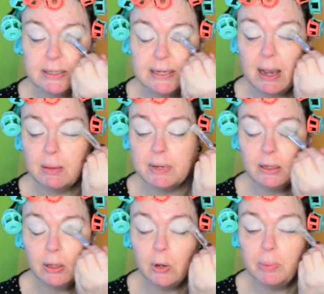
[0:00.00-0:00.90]
and now I'm
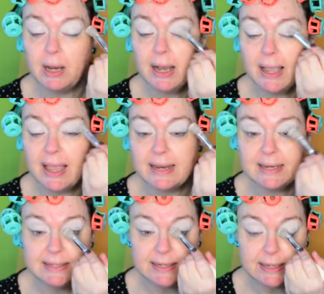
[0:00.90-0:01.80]
in a low buy, and
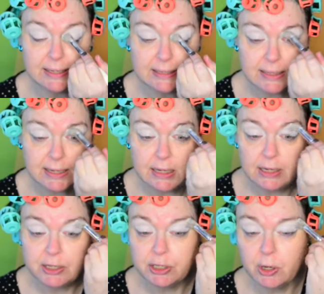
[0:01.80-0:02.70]
I didn't.
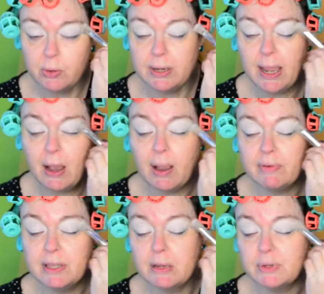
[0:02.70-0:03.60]
So now
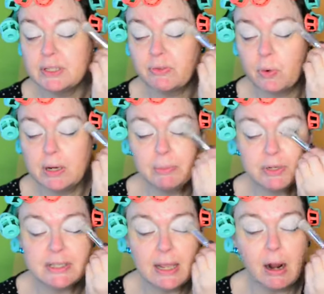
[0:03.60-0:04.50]
everything was
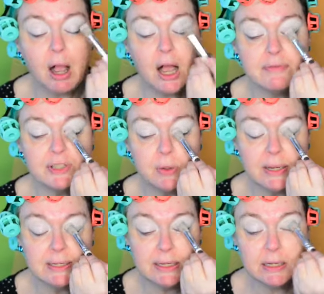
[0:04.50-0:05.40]
40% off. So I
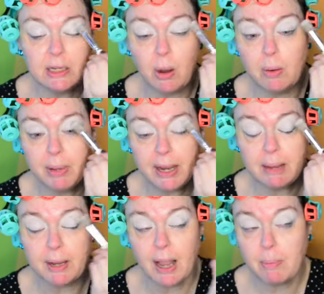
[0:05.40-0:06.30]
did go and pick
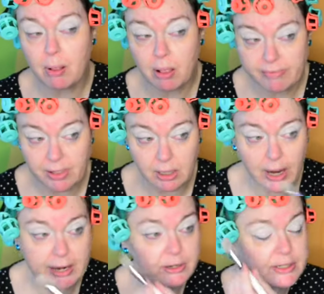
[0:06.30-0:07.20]
up a couple of the
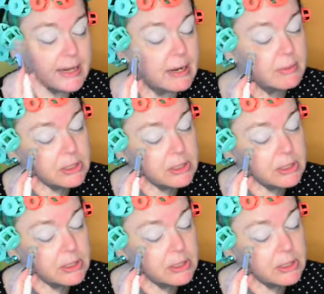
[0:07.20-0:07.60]
liners that I was